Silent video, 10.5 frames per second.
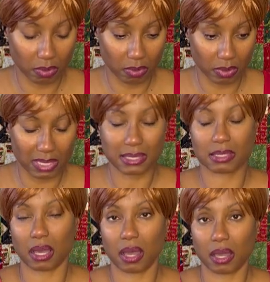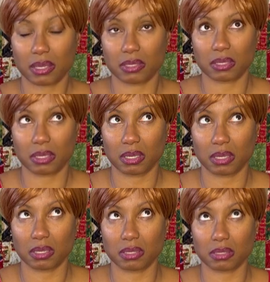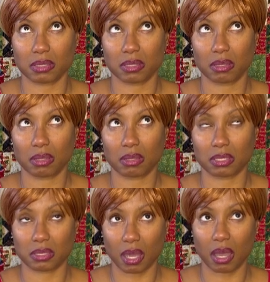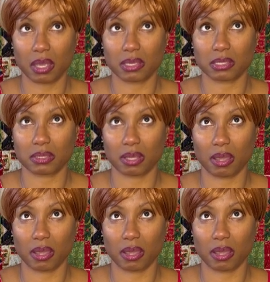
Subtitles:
this size is the size